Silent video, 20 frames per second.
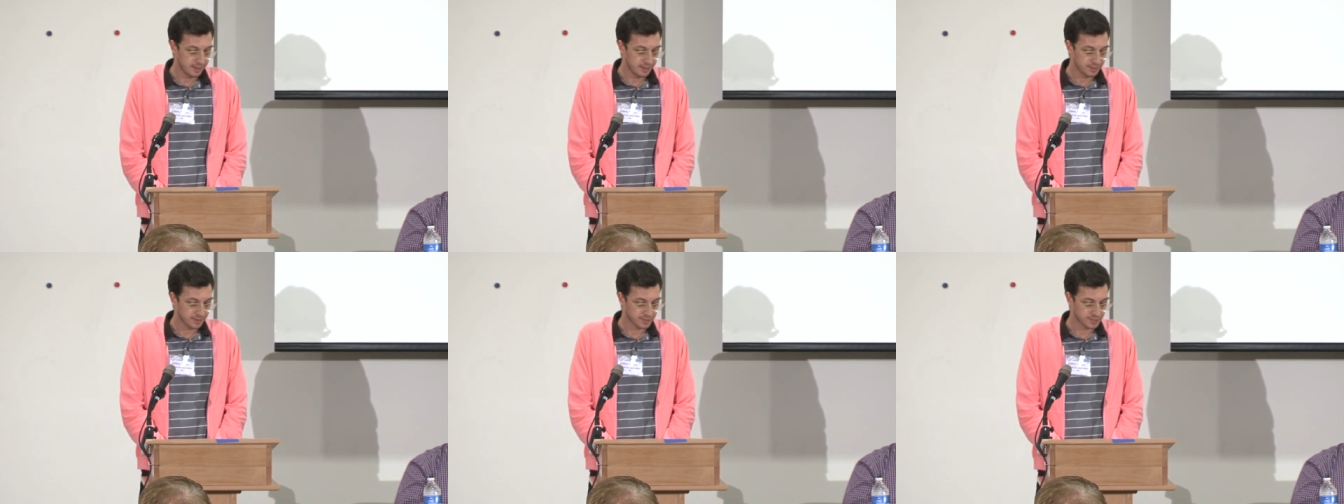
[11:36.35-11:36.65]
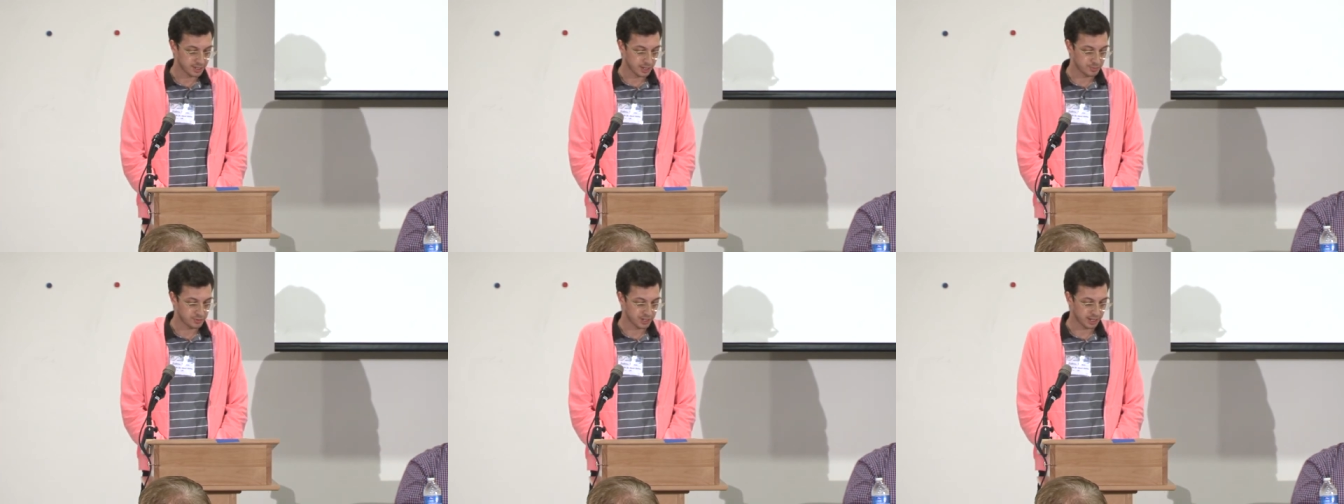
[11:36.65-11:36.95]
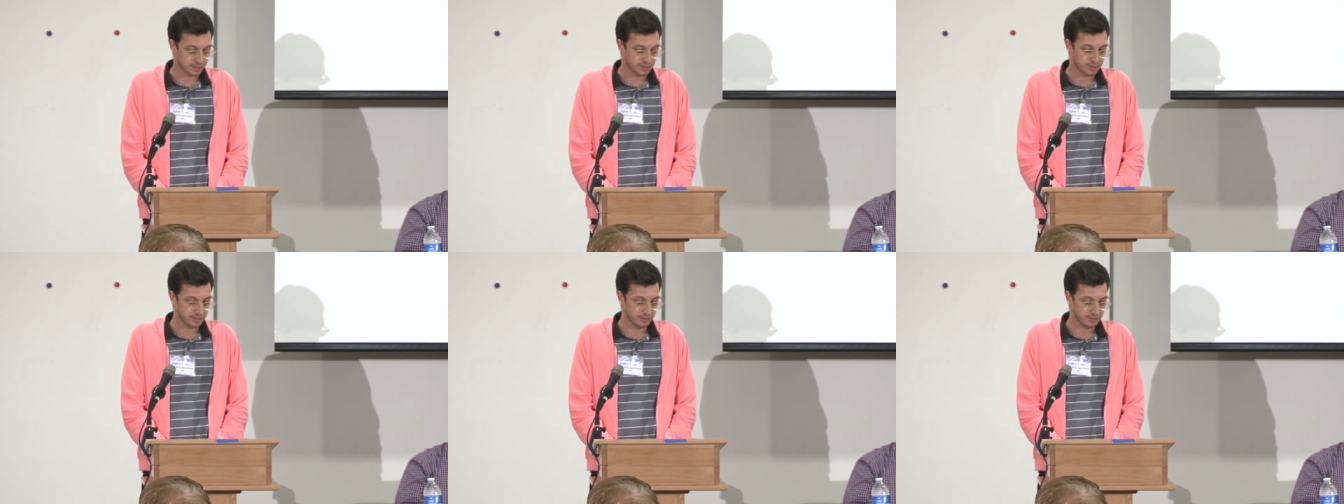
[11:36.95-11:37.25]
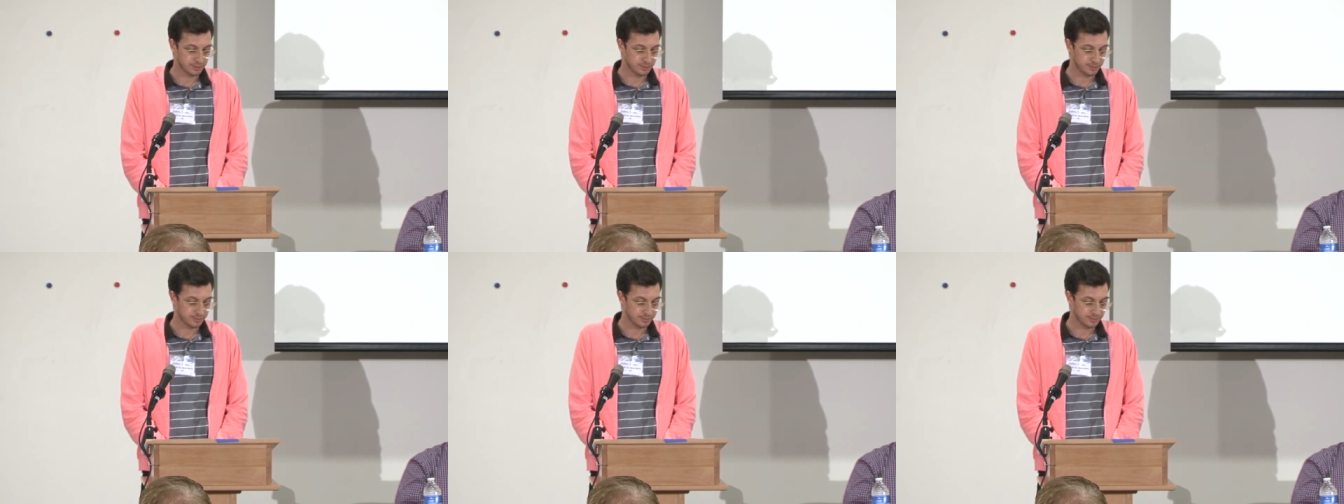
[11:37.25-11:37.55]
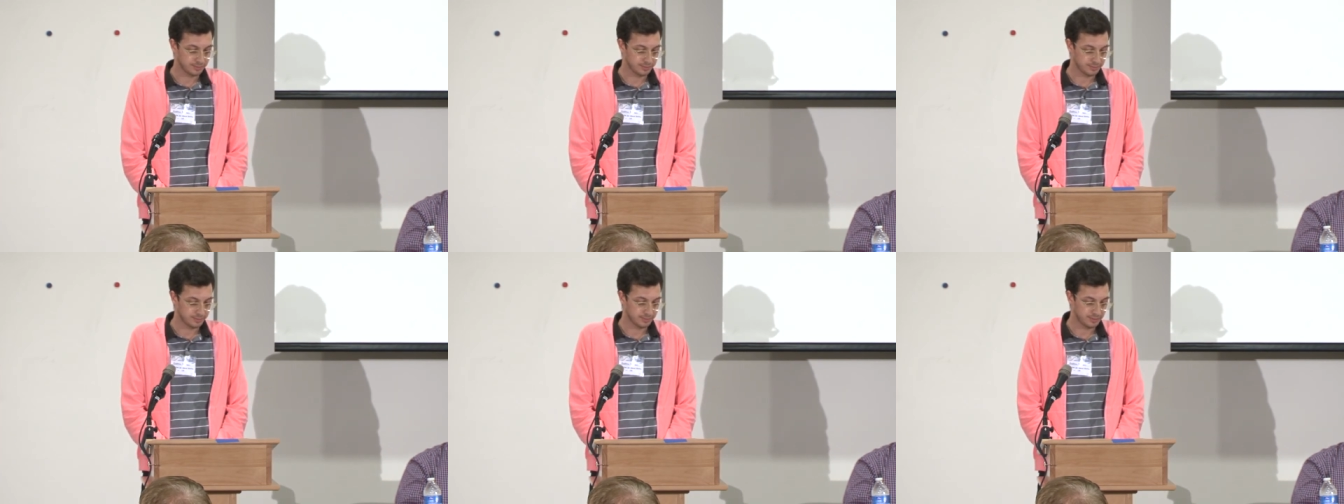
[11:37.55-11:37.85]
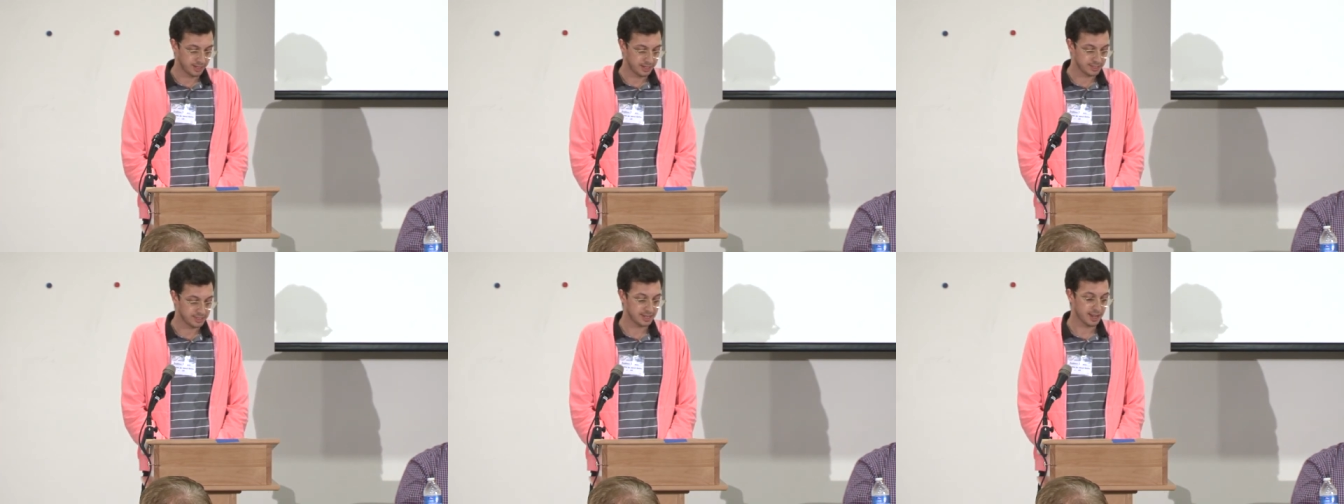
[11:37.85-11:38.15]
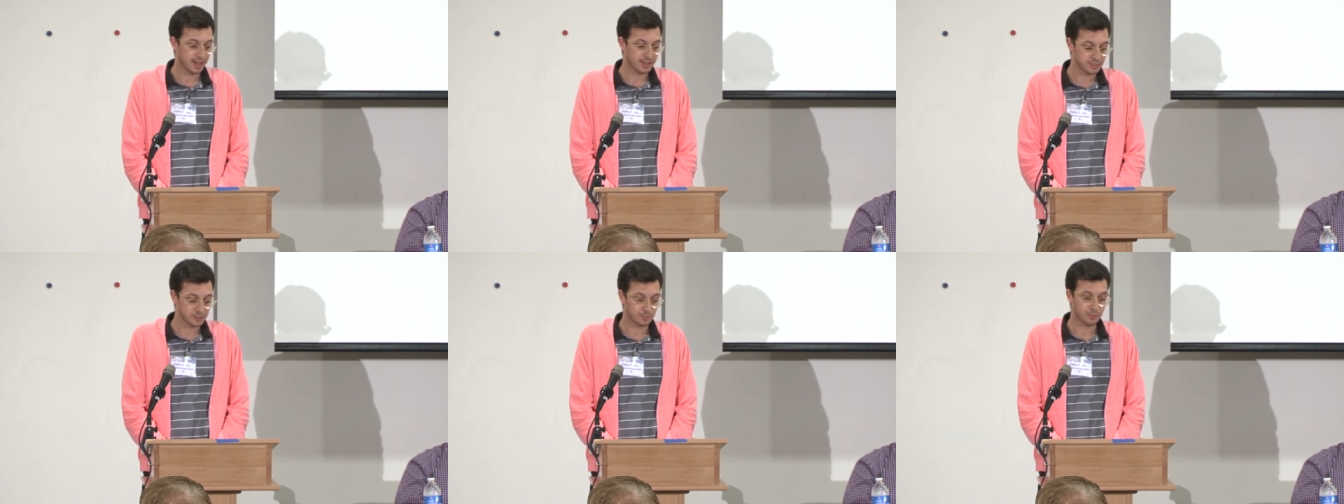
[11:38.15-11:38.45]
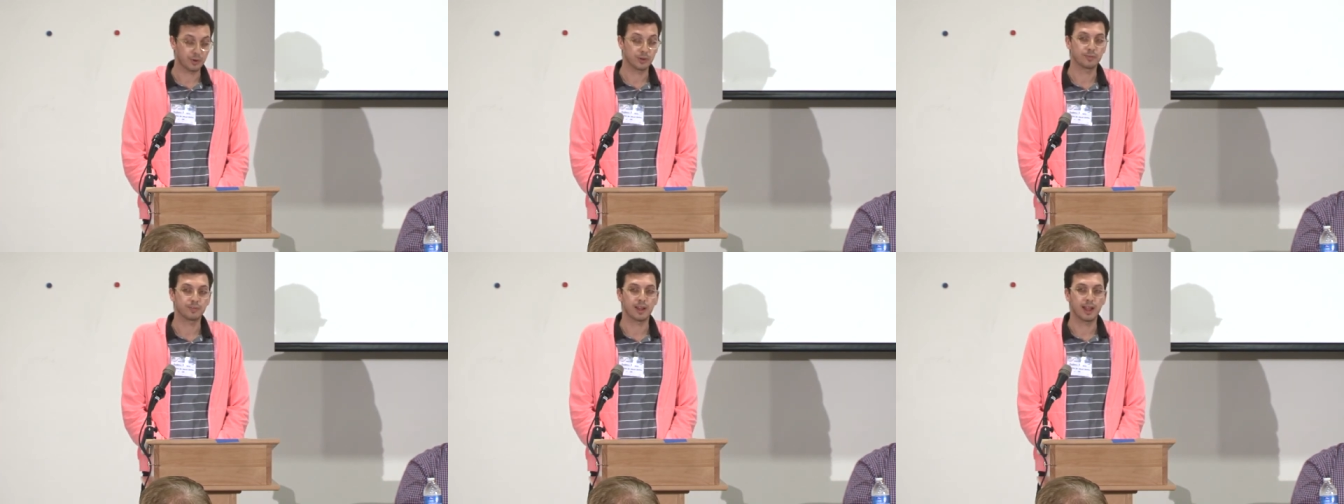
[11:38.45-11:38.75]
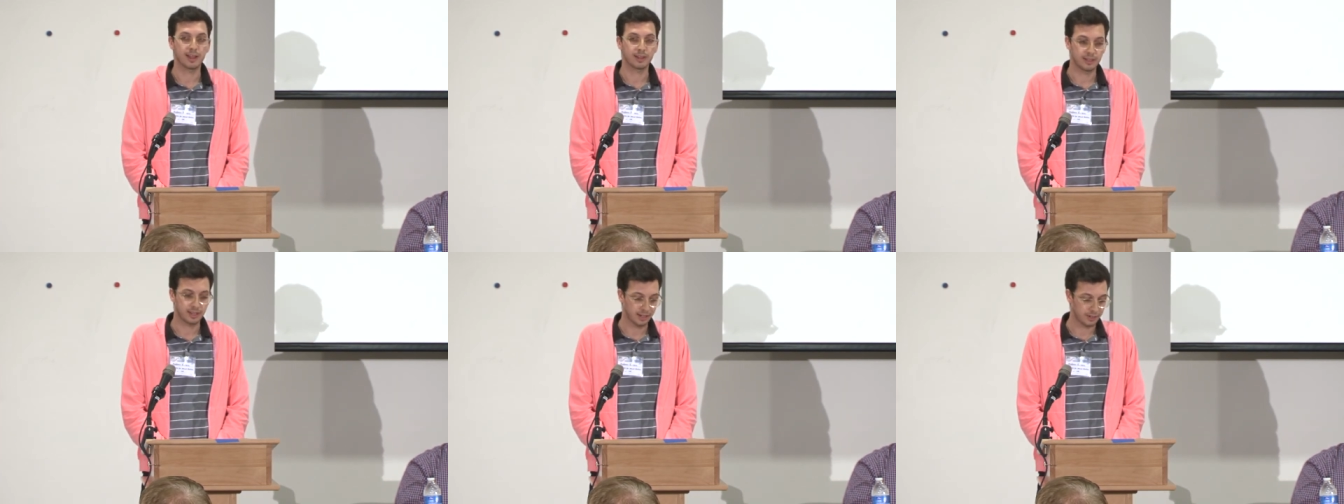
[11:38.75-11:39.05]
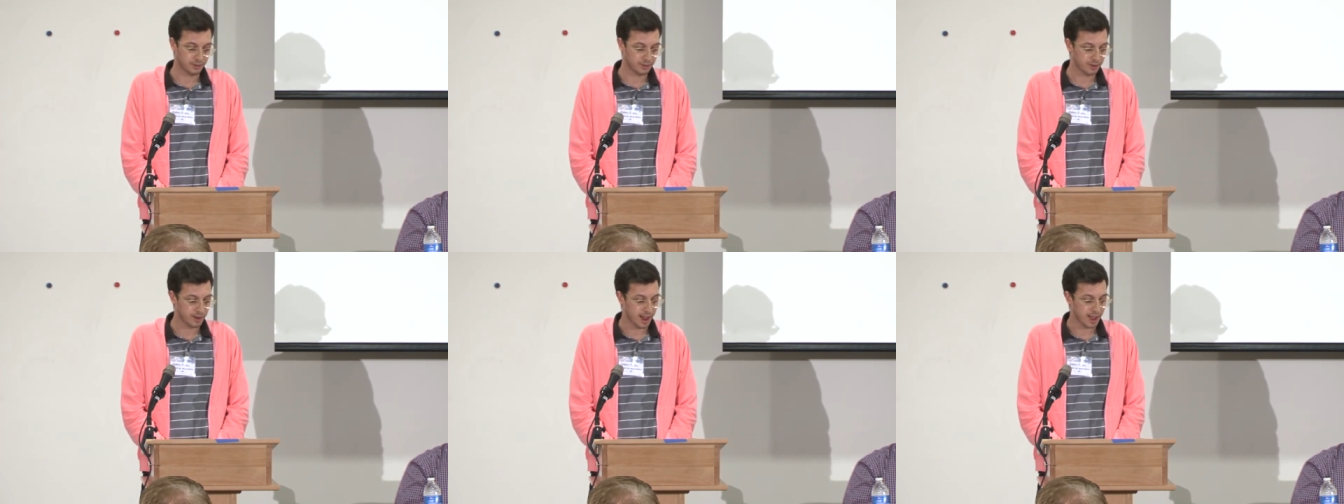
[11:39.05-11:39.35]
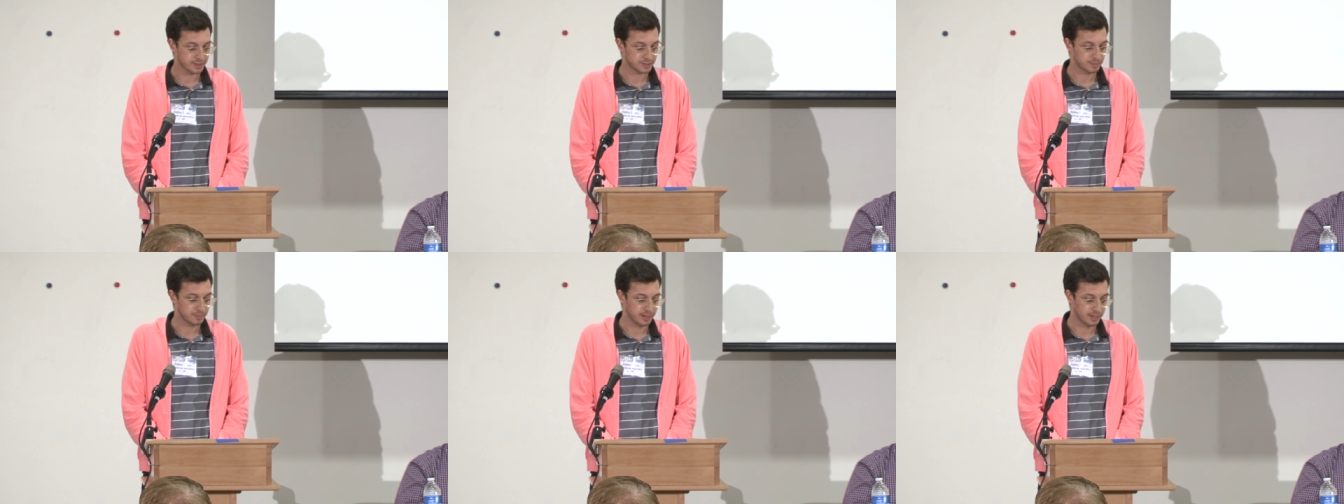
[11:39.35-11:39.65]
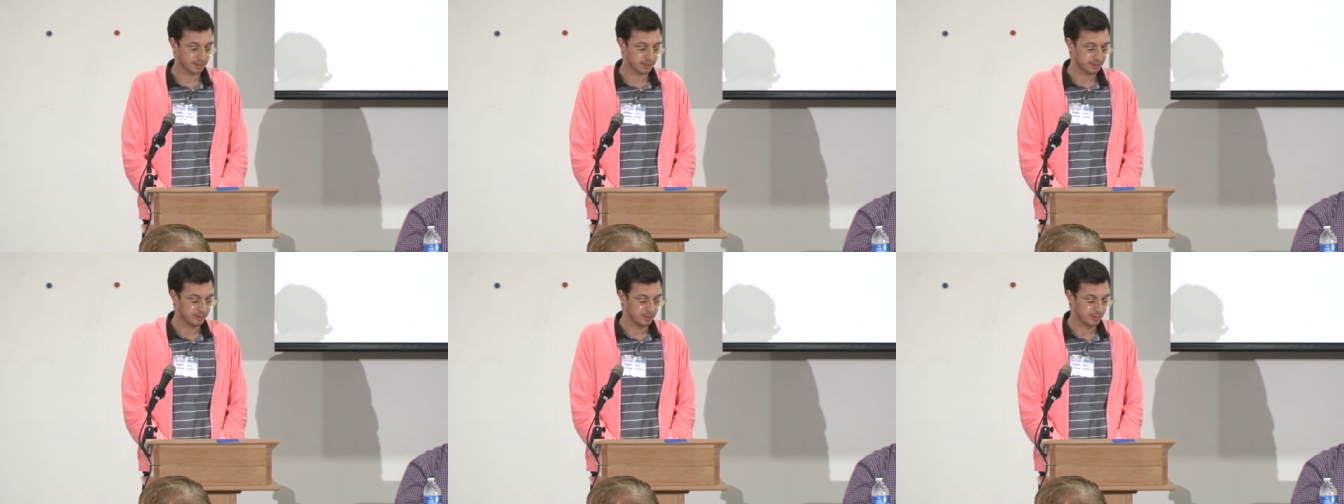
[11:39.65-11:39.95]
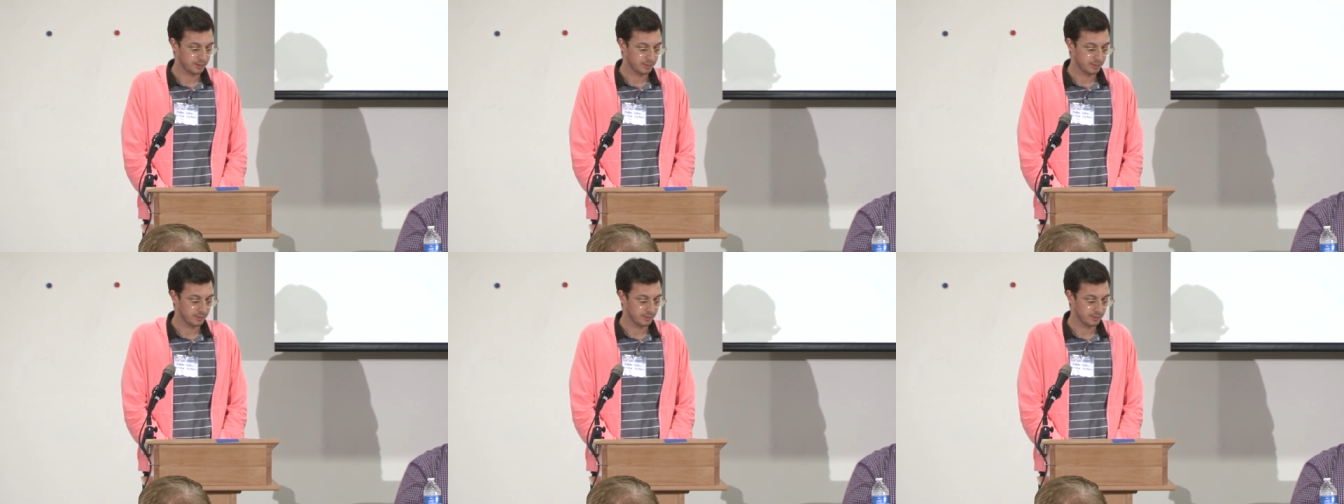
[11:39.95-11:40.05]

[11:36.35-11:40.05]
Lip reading: They're subject to intense profiling and harassment